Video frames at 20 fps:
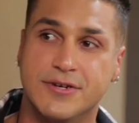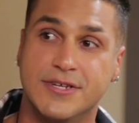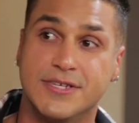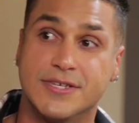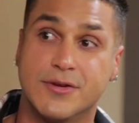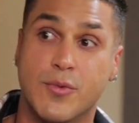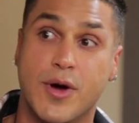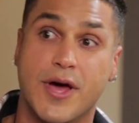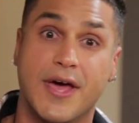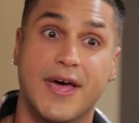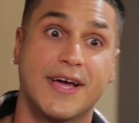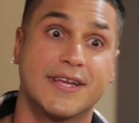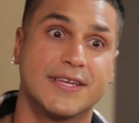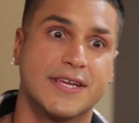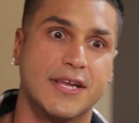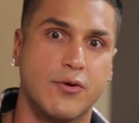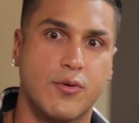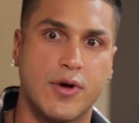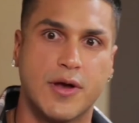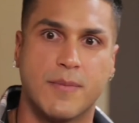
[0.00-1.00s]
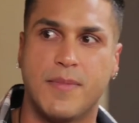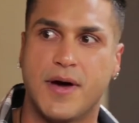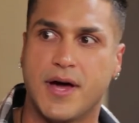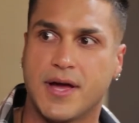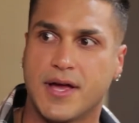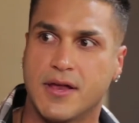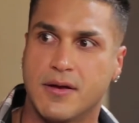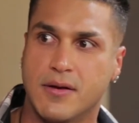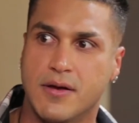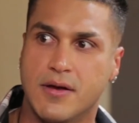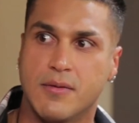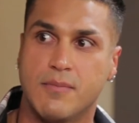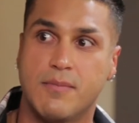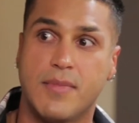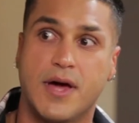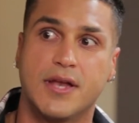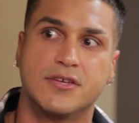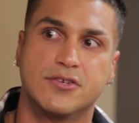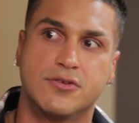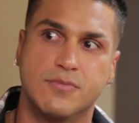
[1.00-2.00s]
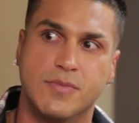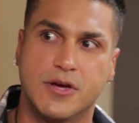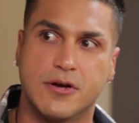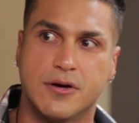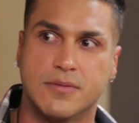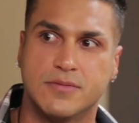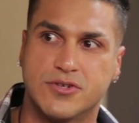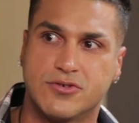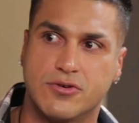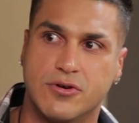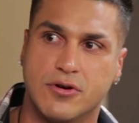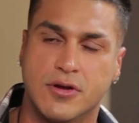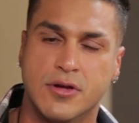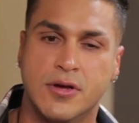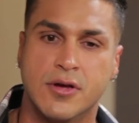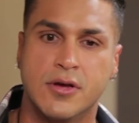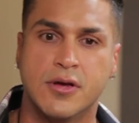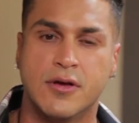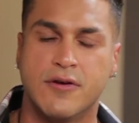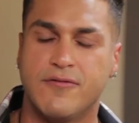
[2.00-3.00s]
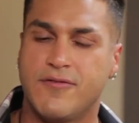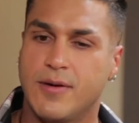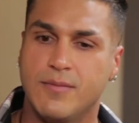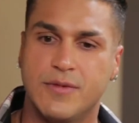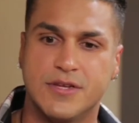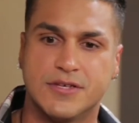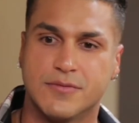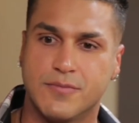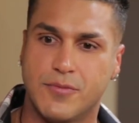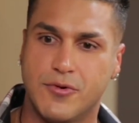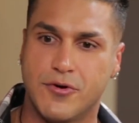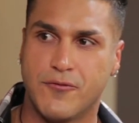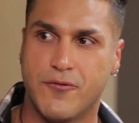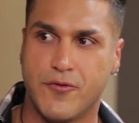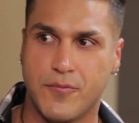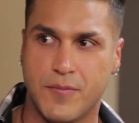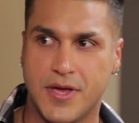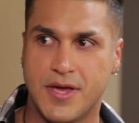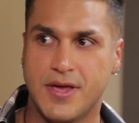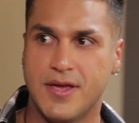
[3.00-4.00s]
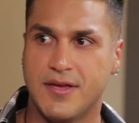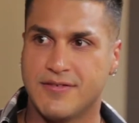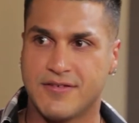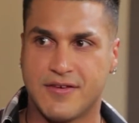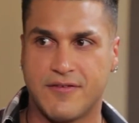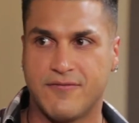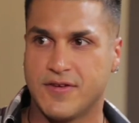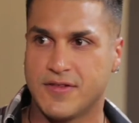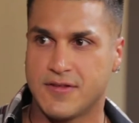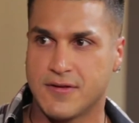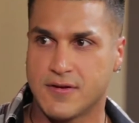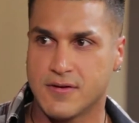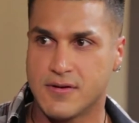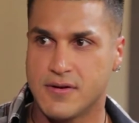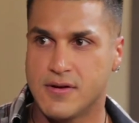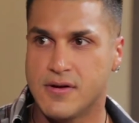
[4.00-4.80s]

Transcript: reason why I actually went back and managed to become strong. Family support for me is everything.